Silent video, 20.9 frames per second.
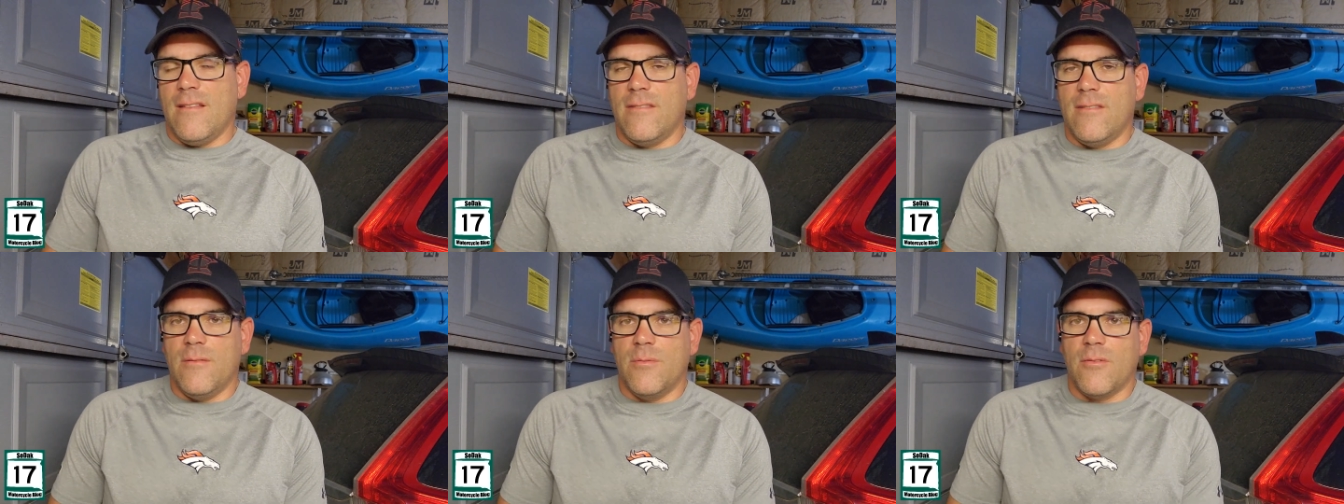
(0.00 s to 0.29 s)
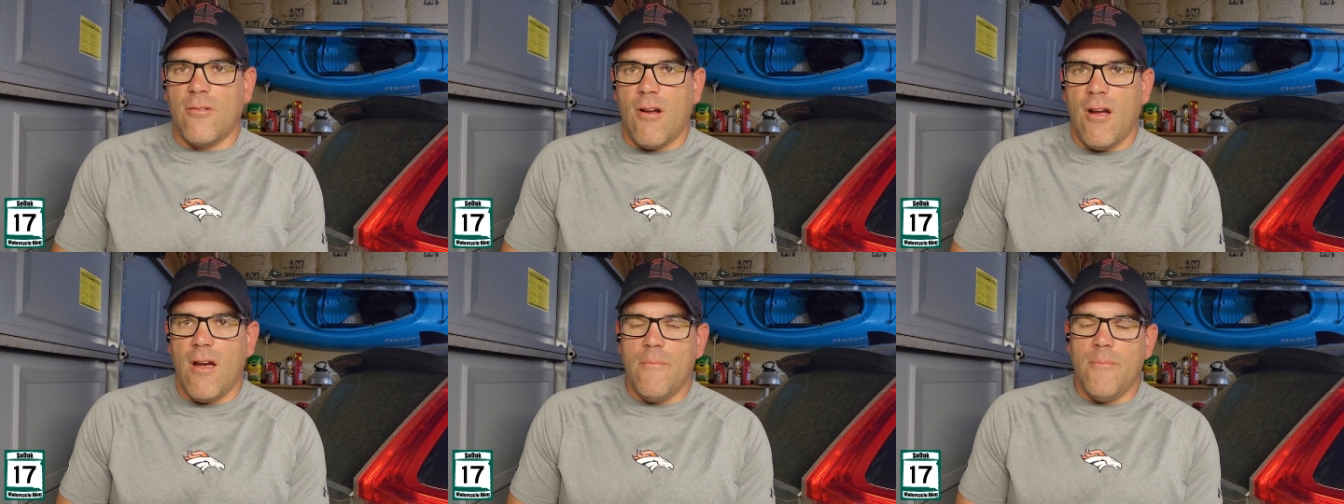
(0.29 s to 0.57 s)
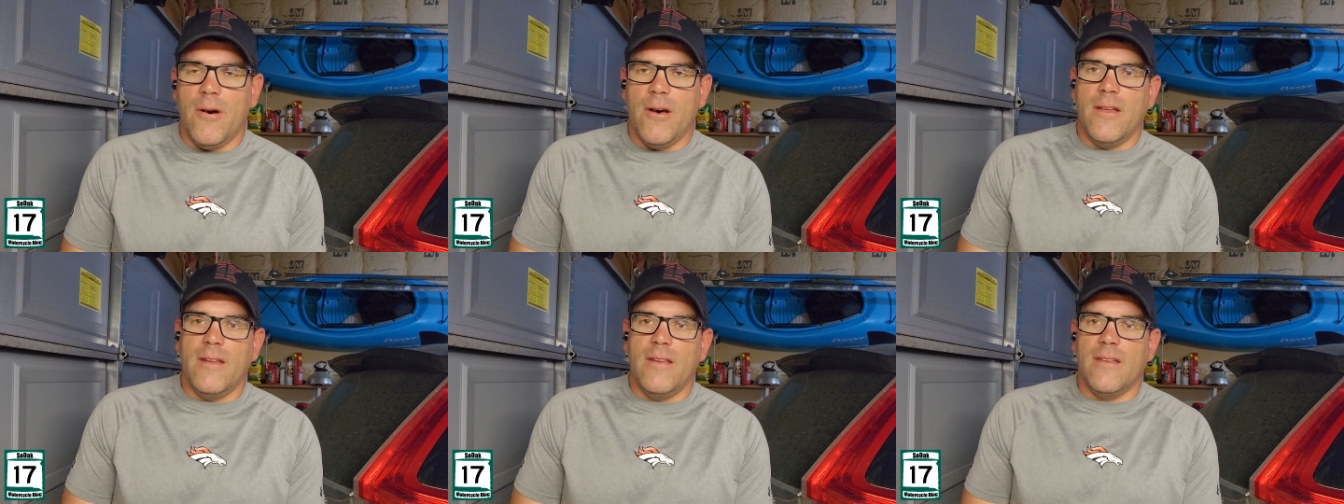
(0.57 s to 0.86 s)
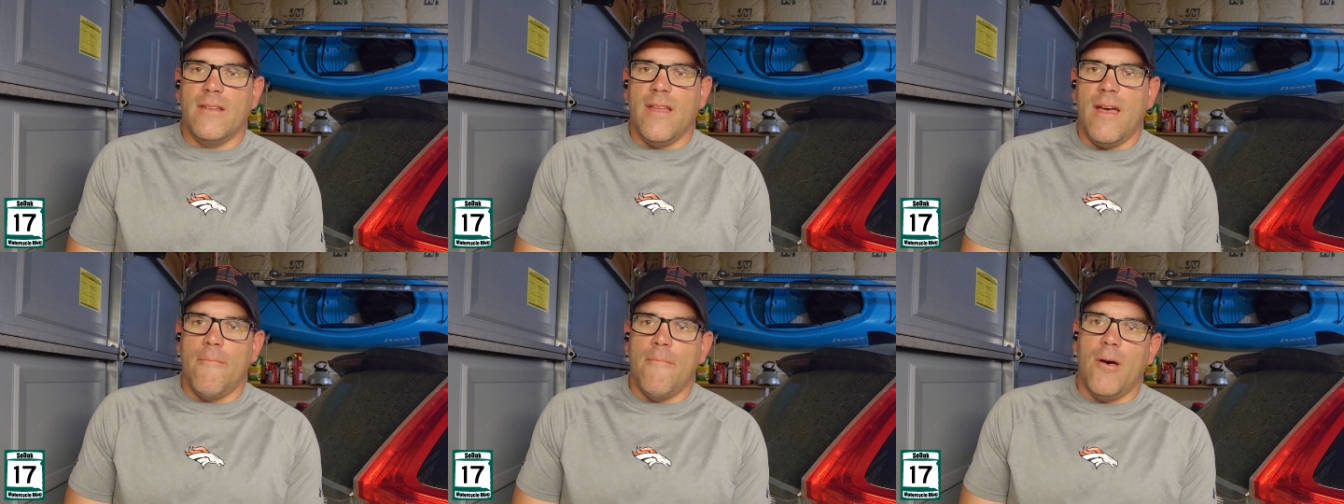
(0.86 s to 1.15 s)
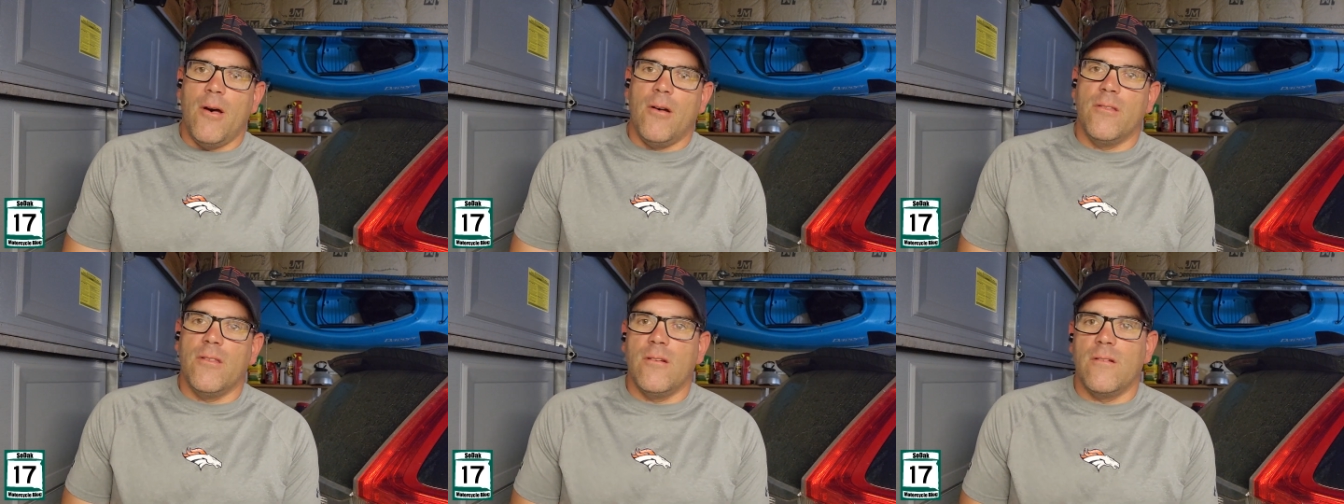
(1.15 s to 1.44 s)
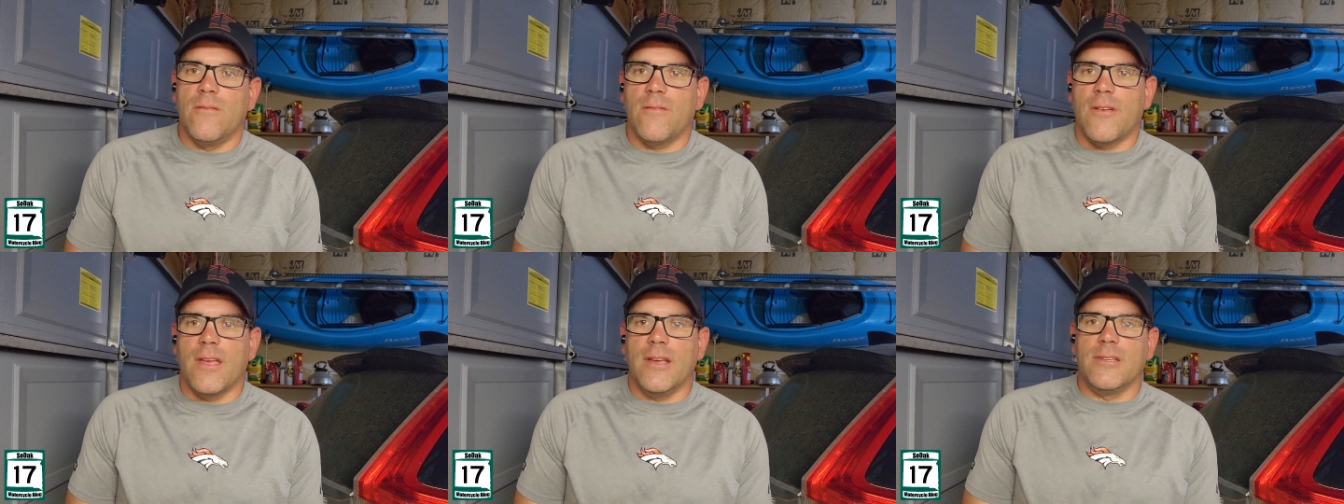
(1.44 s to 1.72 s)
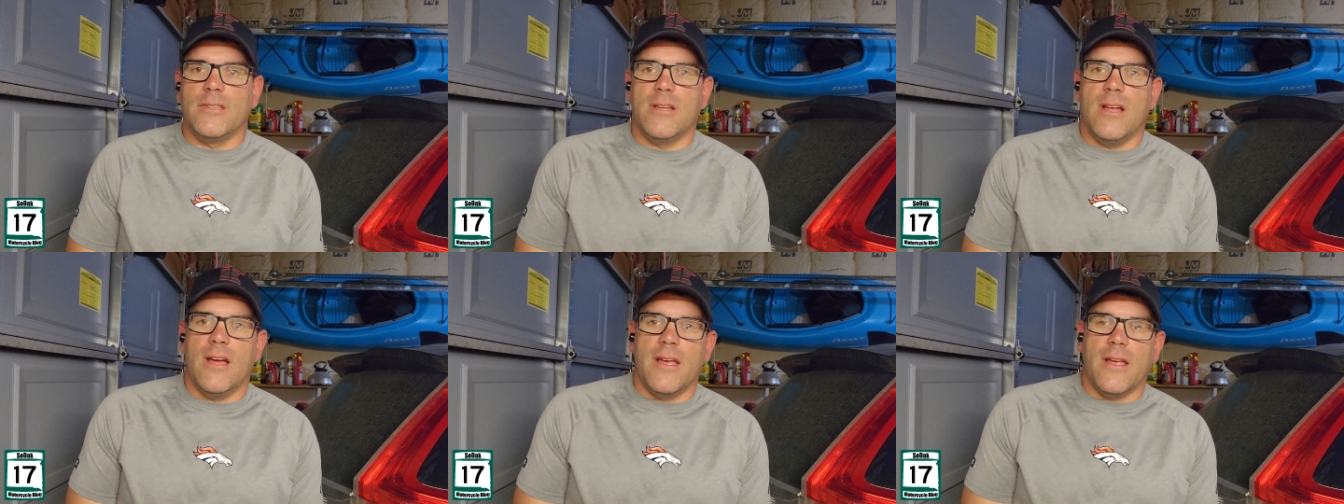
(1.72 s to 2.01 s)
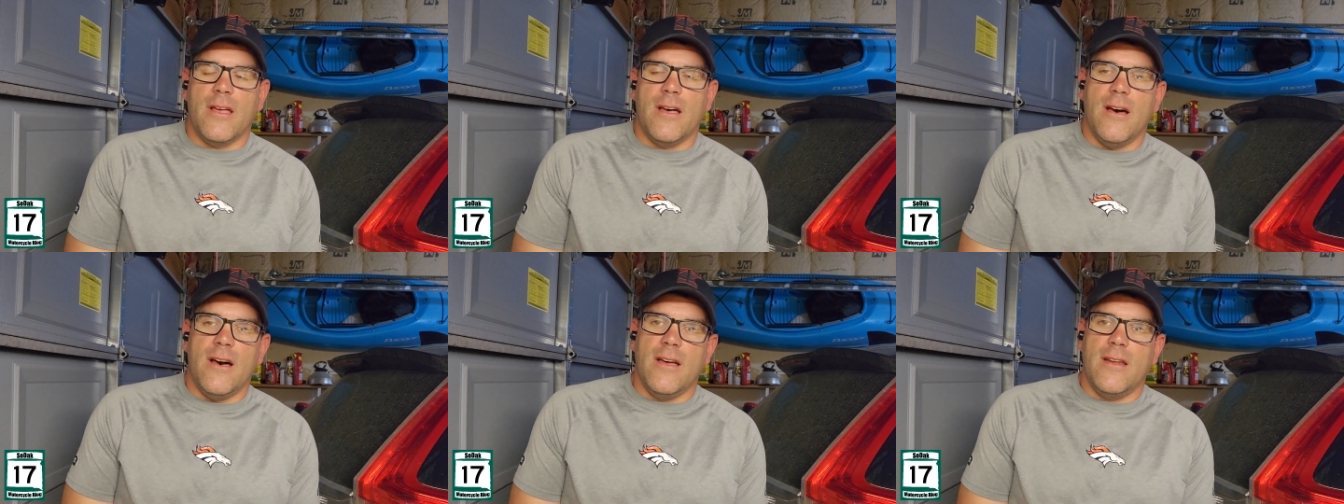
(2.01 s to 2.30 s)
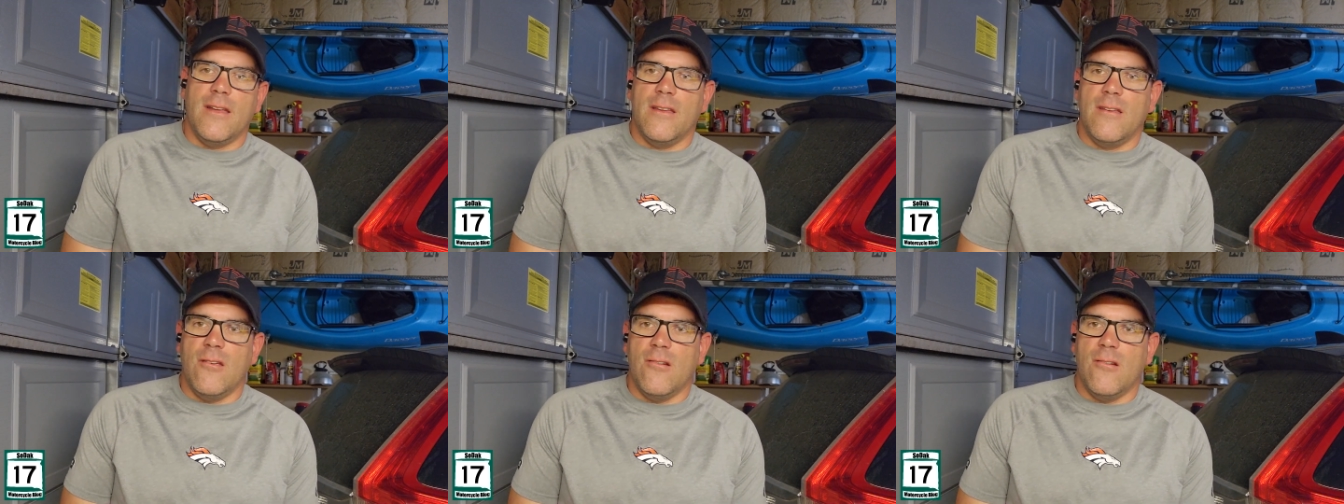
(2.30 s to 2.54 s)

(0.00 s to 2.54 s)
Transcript: subscribe button and that bell notification icon and